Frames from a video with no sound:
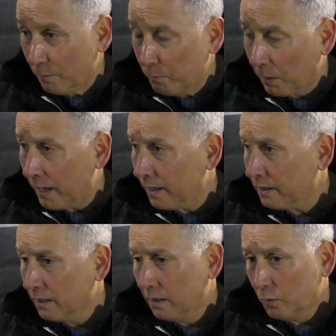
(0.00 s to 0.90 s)
Blyth,
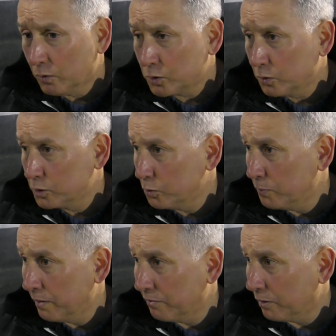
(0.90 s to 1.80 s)
we scored two
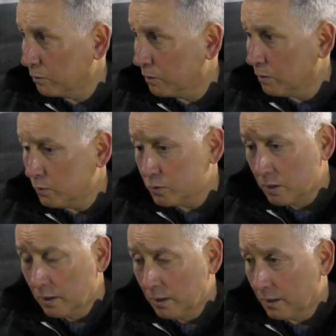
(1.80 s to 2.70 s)
perfectly good goals.
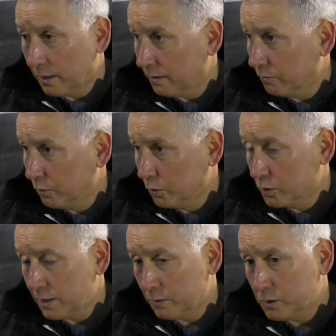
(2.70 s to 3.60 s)
Uh,
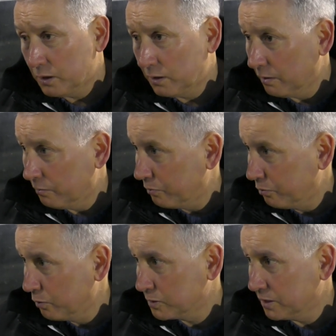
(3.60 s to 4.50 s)
rules out the
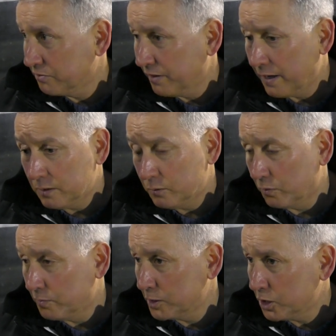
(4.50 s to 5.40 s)
performance against Fylde.
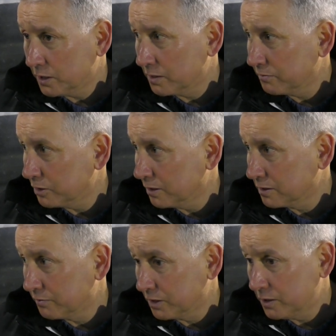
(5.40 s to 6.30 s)
We missed chance after
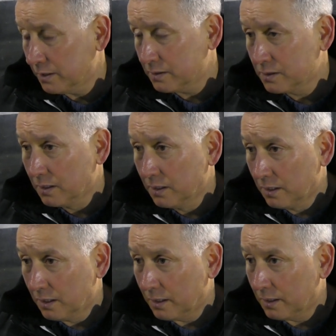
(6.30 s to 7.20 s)
chance after chance.
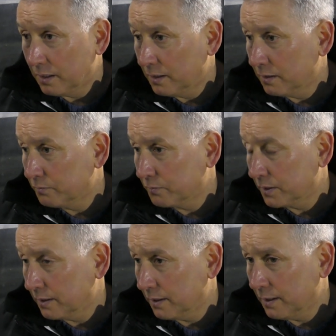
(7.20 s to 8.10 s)
Uh,
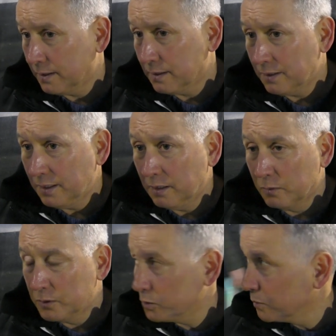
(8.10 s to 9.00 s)
and, you
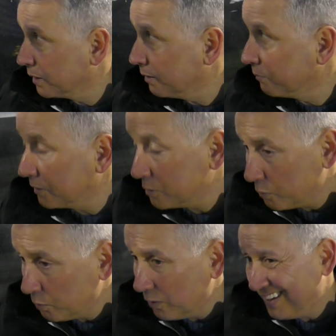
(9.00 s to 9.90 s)
know, it's just one of them things. So
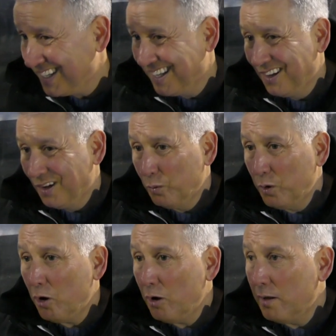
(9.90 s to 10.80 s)
we're, we're
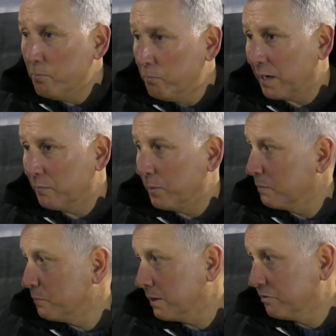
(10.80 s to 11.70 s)
not in bad,
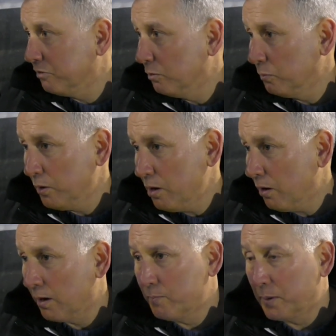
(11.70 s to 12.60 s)
bad, bad form. We're
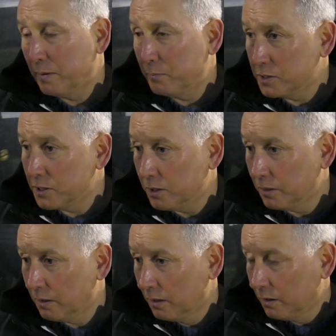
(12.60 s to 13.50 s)
not in a bad
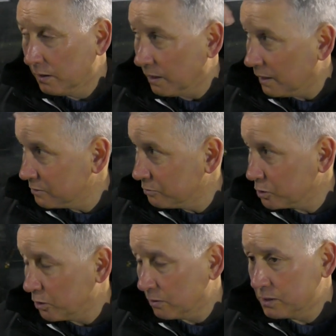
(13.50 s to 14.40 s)
position the lads have
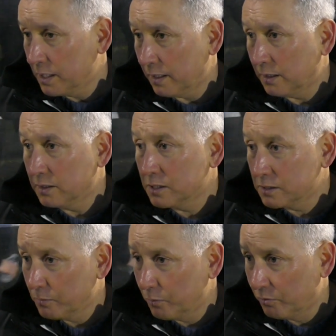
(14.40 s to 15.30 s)
just got to turn in
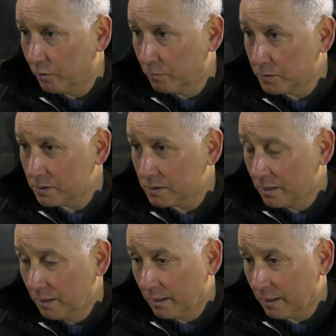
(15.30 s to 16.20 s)
consistent performances.
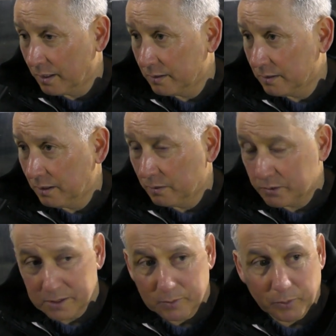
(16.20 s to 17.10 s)
And you know, I
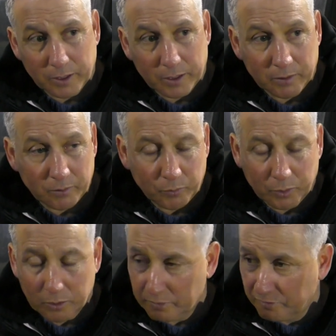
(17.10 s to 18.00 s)
said we got to, we
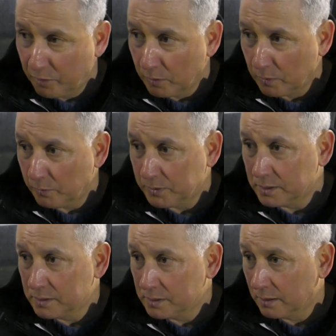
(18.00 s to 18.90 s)
got up the following like we
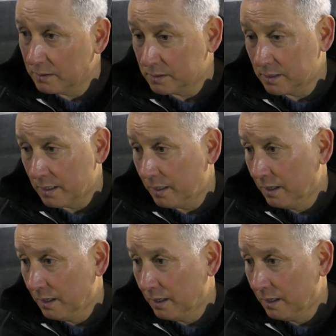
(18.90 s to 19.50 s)
did to the, today.